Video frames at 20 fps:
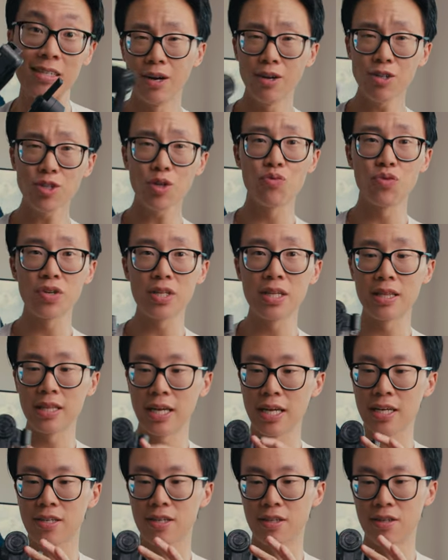And also really
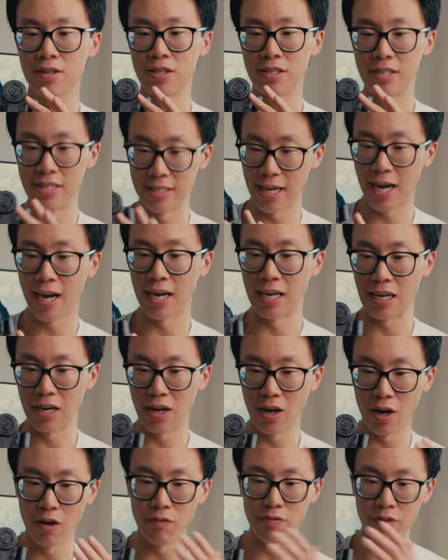like the design
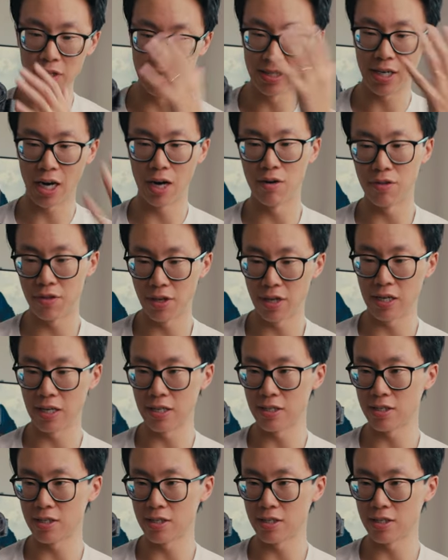of the entire thing.